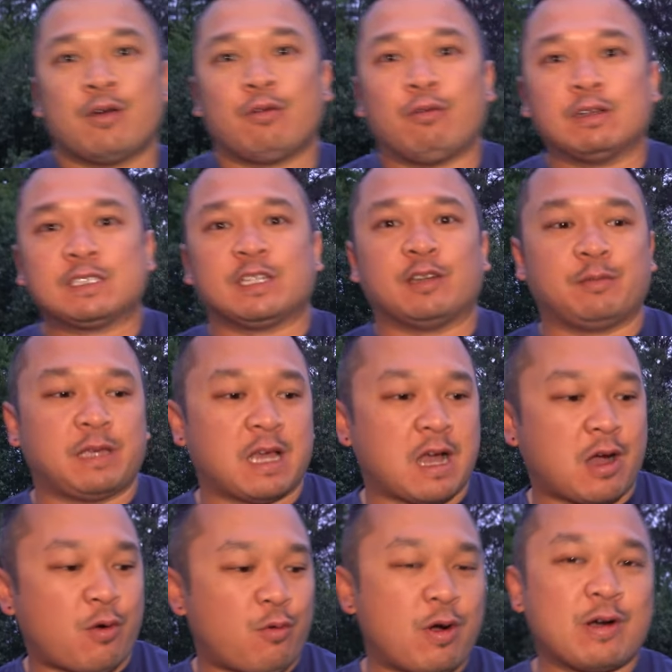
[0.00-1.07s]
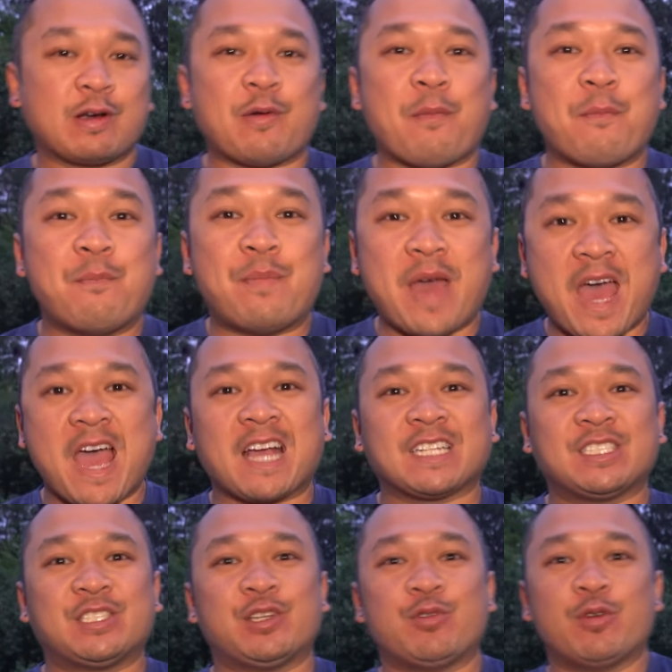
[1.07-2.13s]
What's up, y'all? Welcome
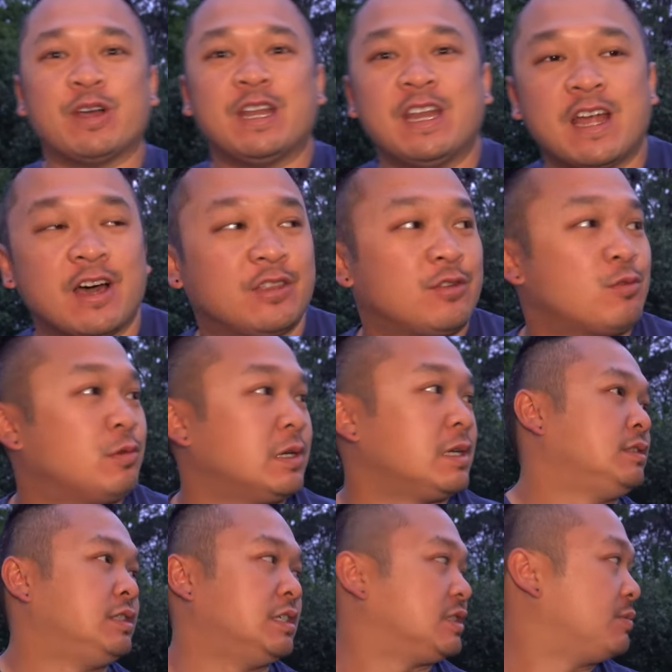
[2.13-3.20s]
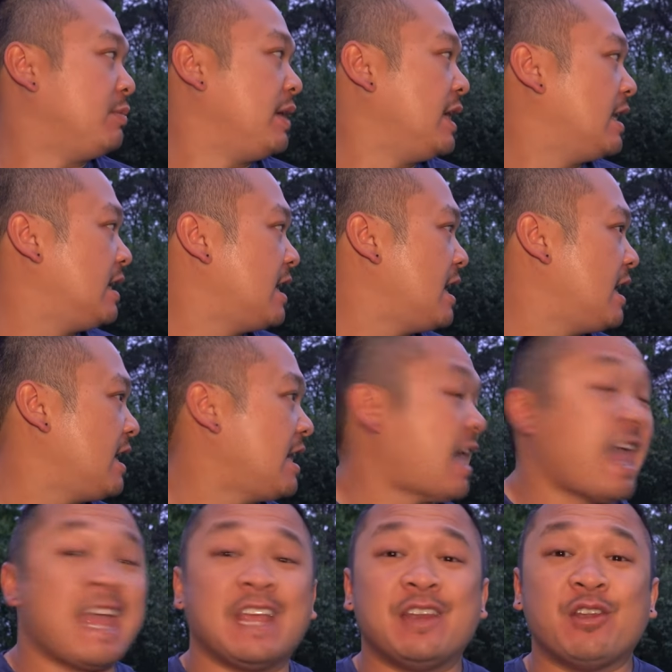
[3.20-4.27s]
back to another one. It's just me today.
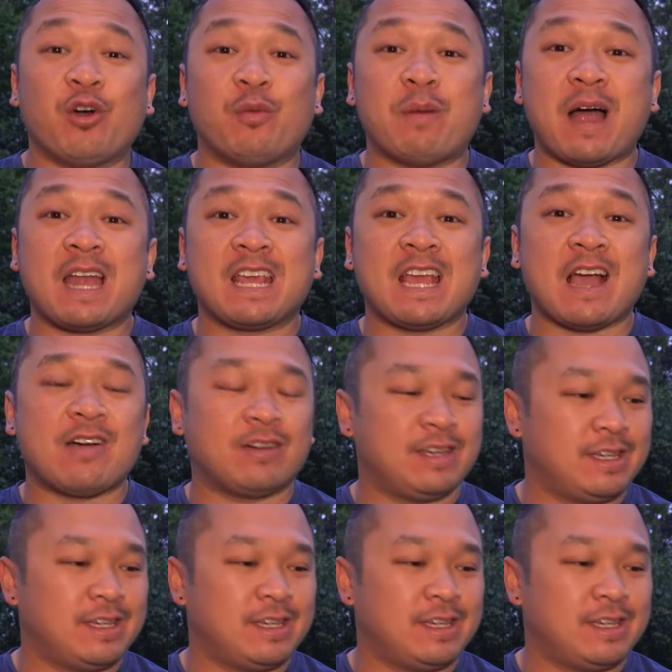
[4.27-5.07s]
Ain't nobody out